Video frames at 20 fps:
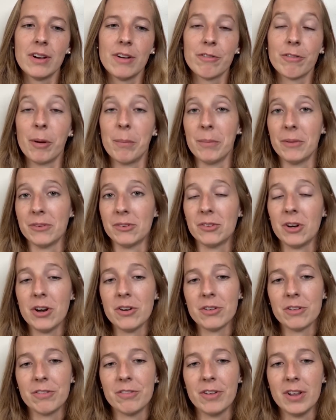from the
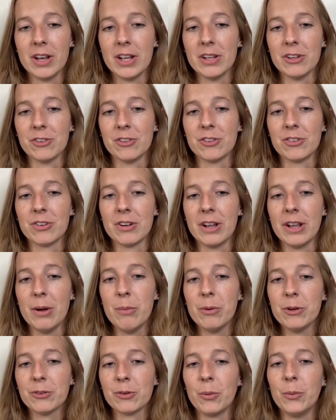start to finish, it was